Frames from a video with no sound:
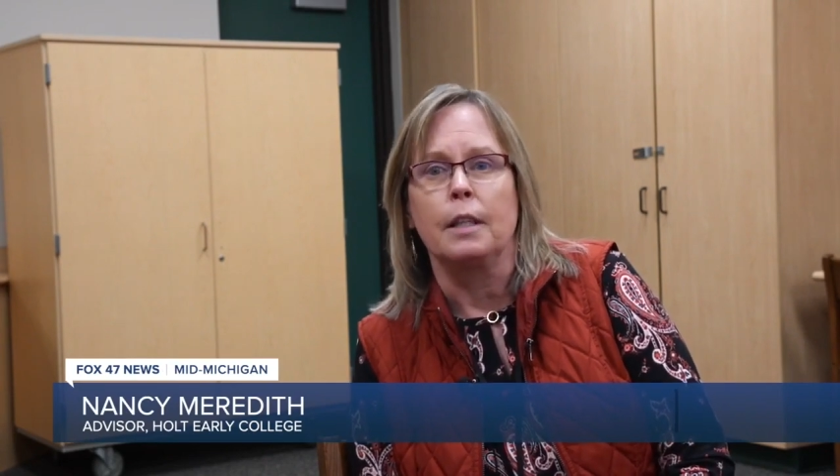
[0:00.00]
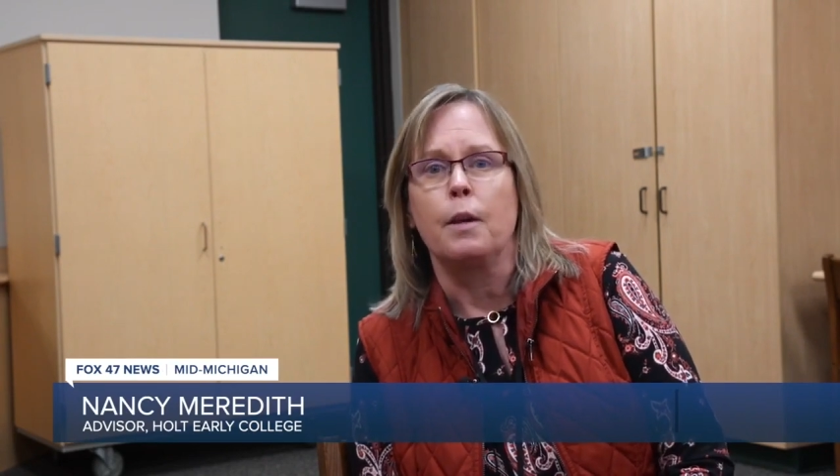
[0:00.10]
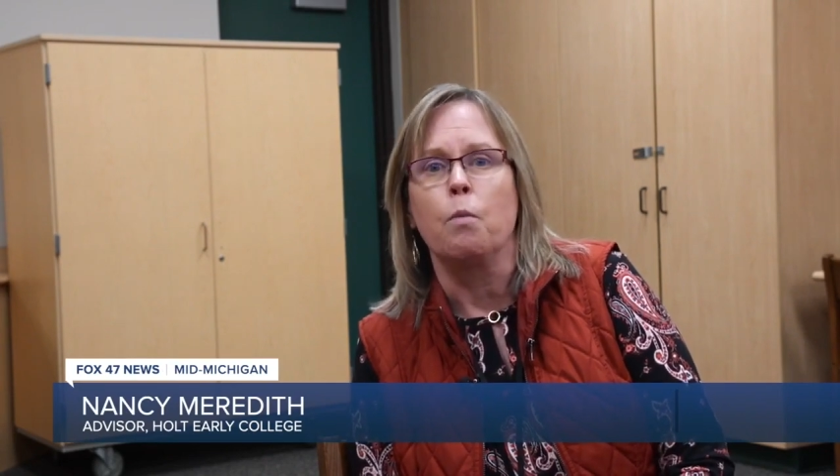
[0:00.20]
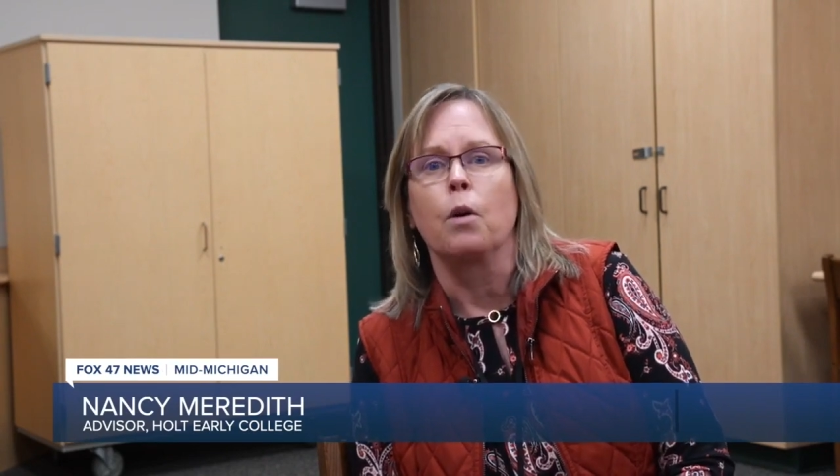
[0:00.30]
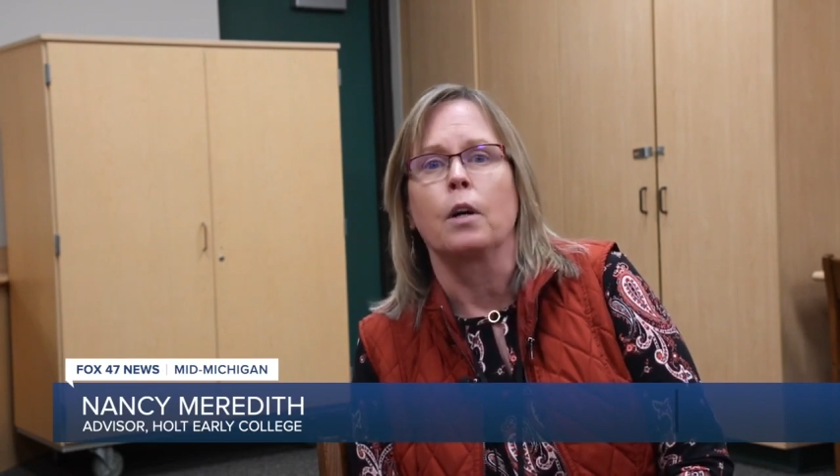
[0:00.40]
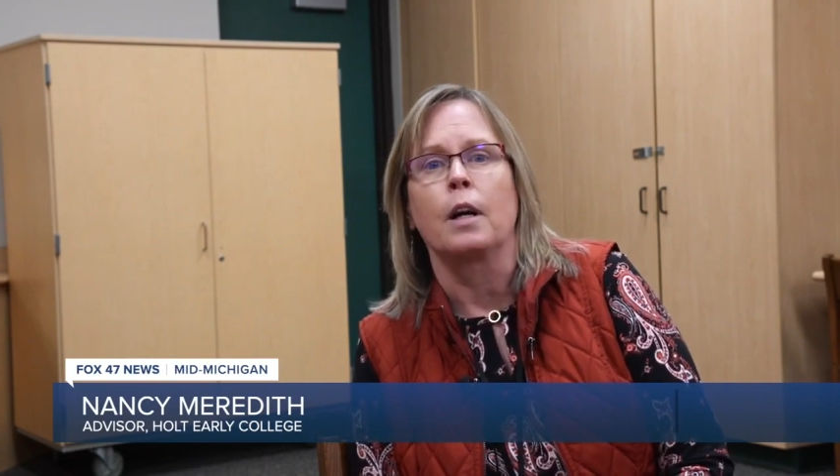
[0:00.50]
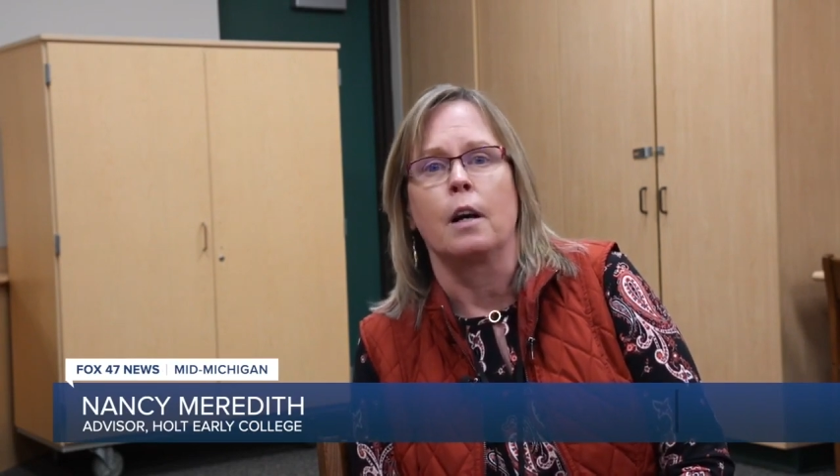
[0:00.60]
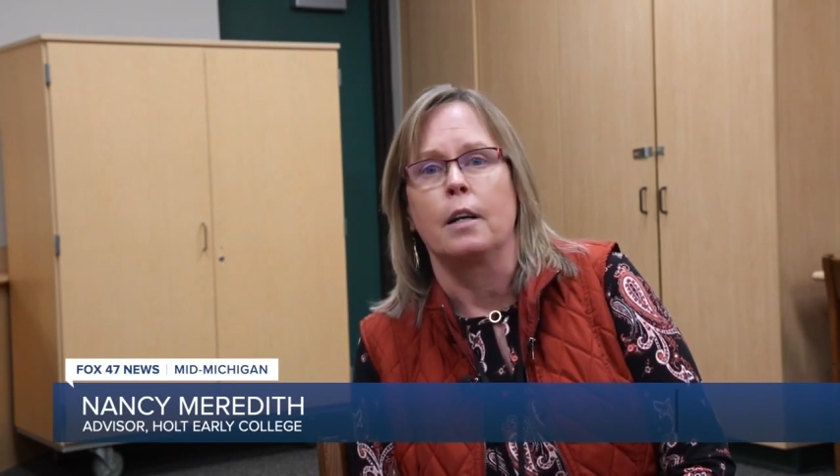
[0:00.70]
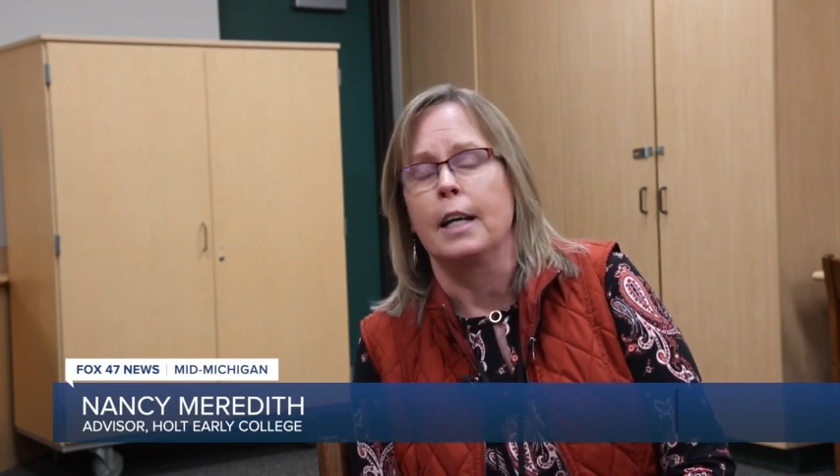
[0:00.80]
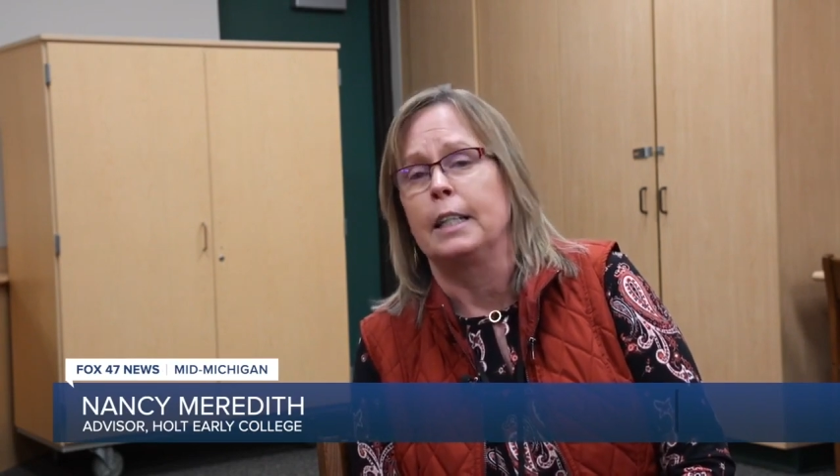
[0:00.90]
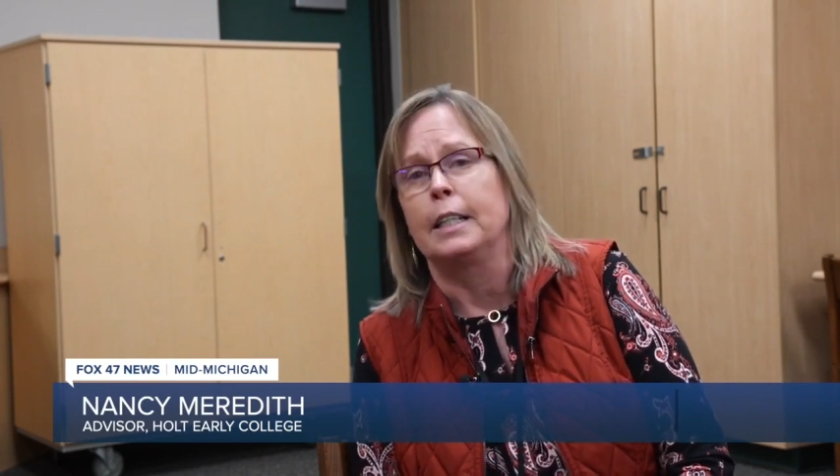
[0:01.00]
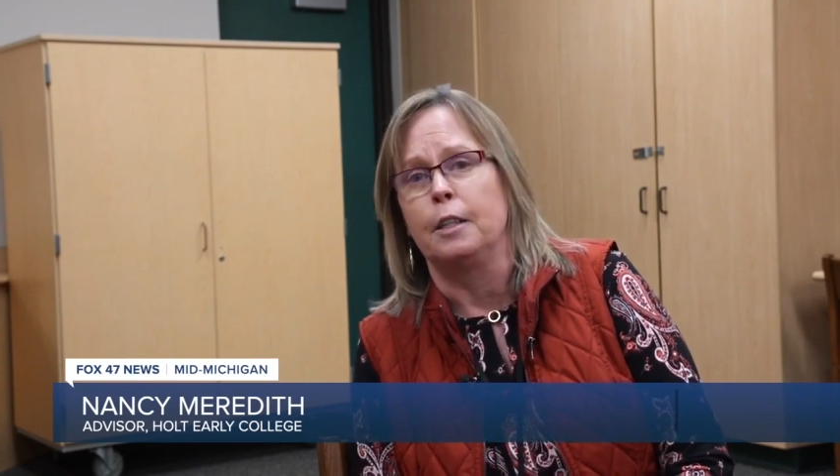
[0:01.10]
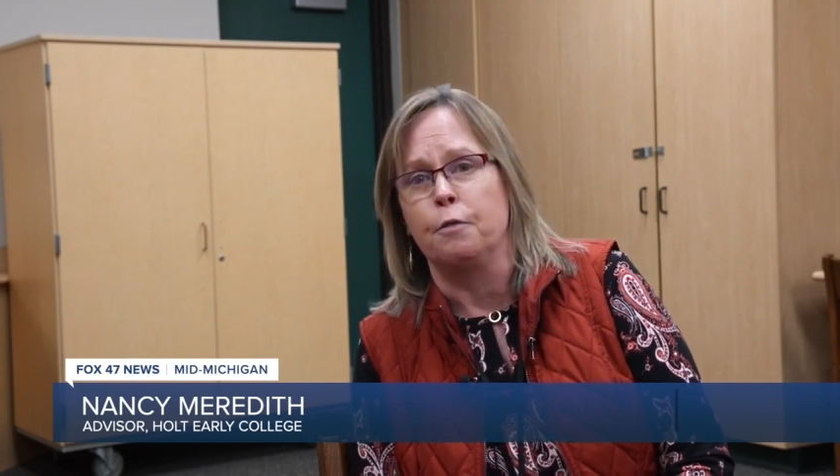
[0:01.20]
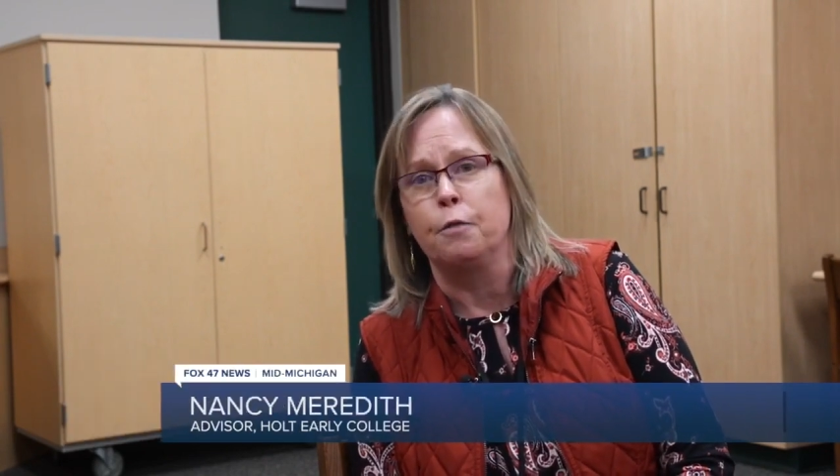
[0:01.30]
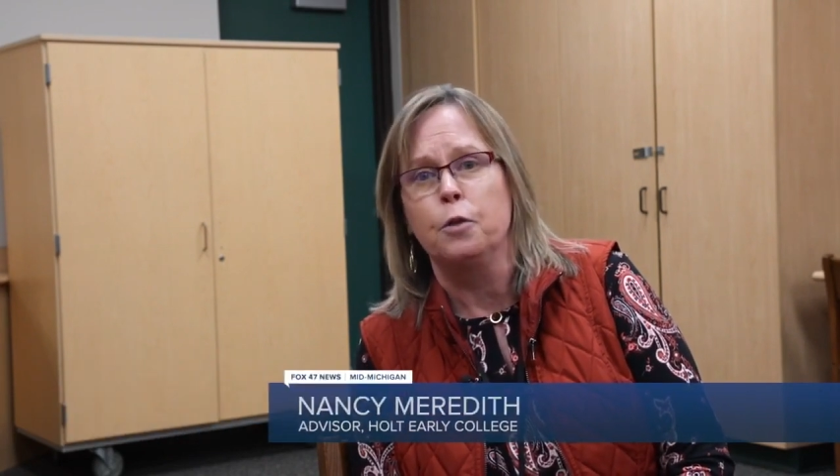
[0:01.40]
and they work hard on
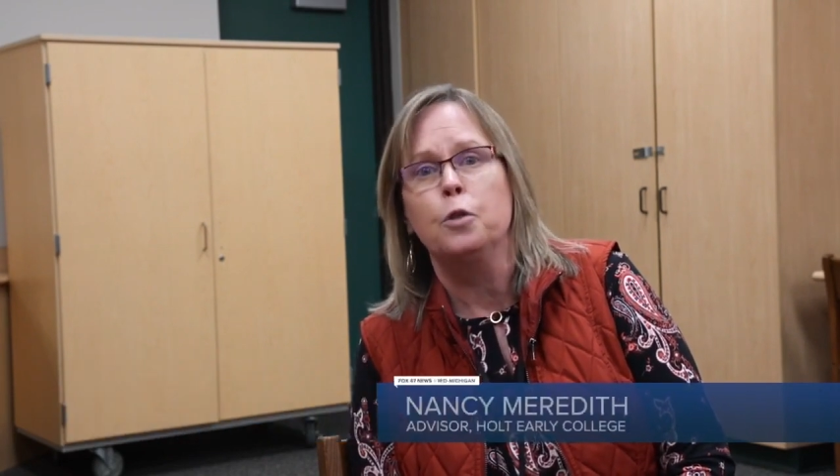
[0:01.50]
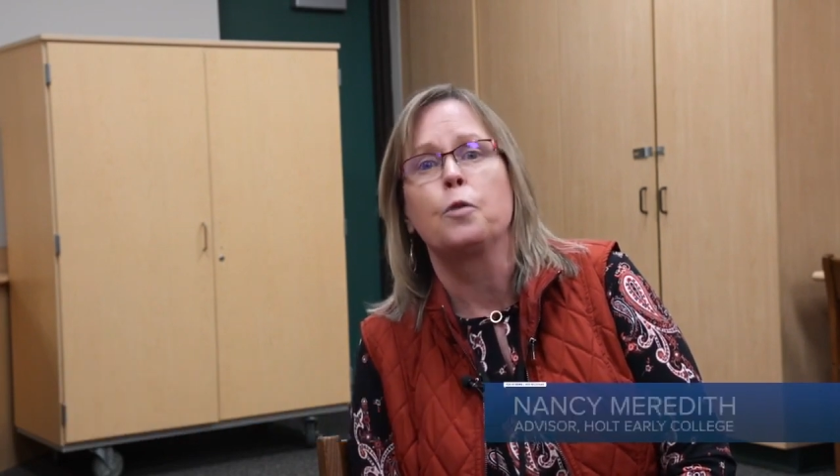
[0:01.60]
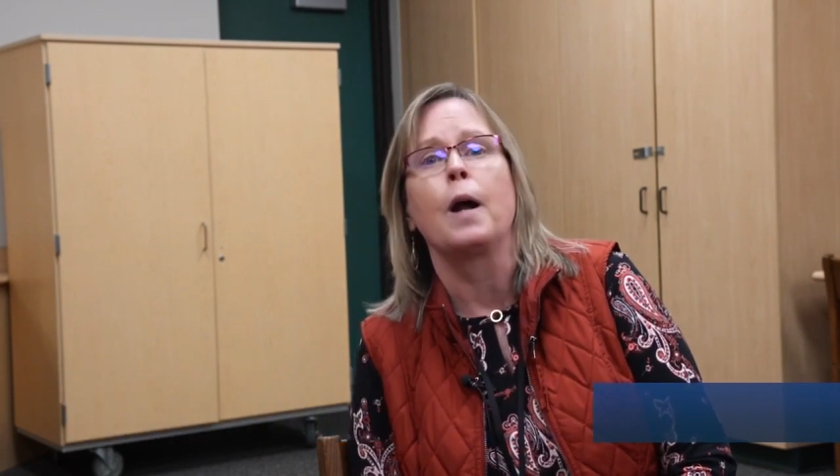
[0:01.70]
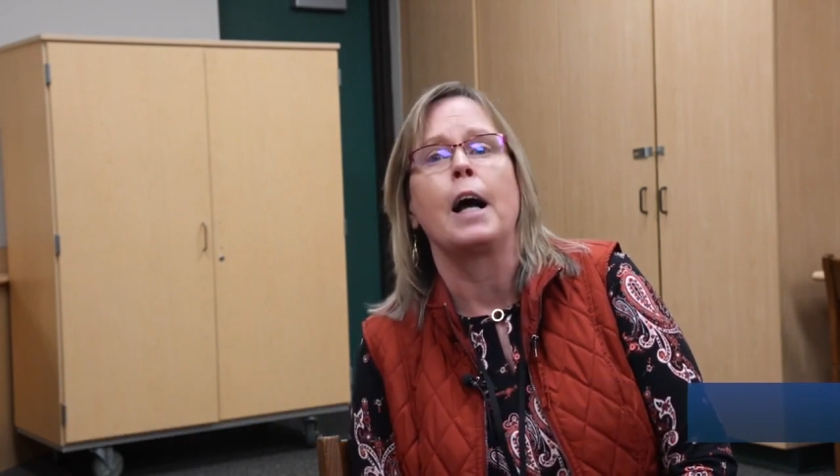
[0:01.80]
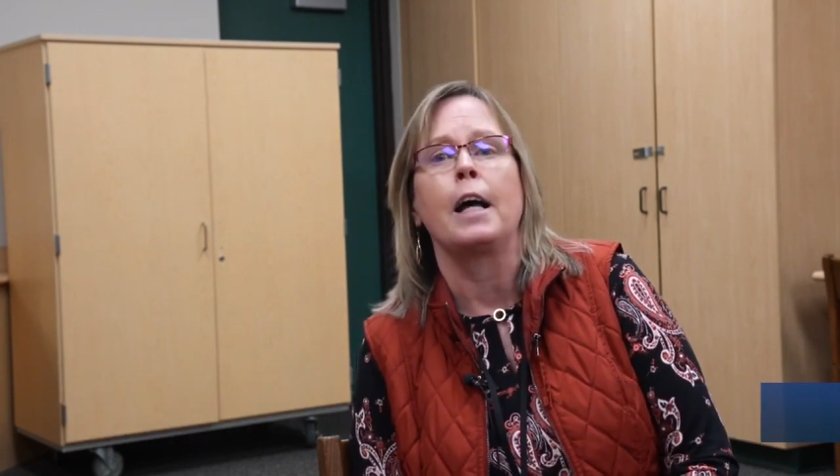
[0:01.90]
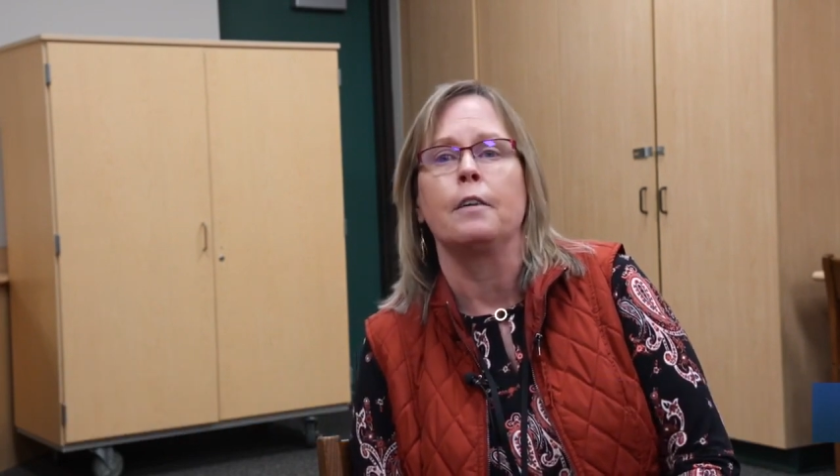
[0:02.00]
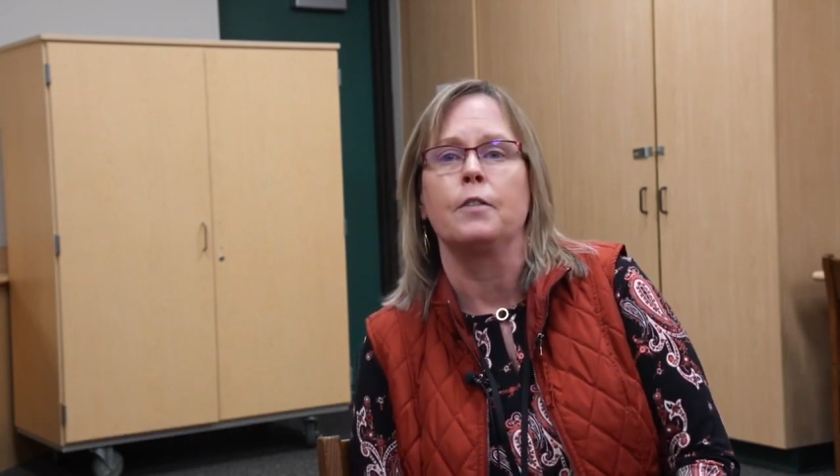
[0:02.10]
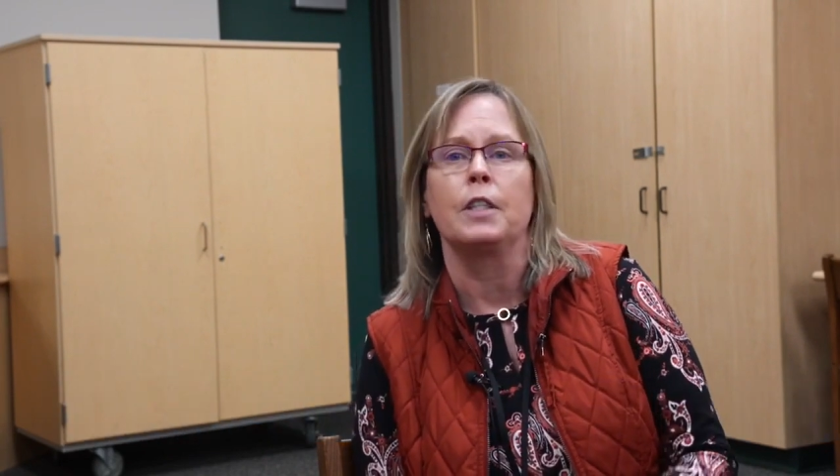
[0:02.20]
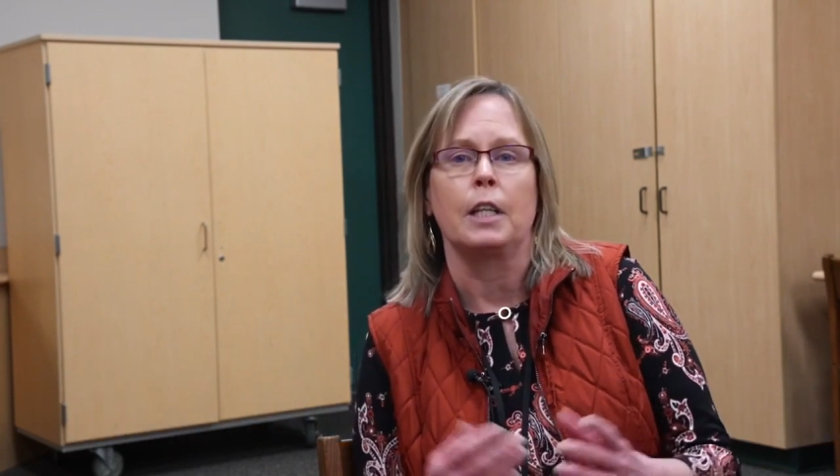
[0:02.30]
getting food drives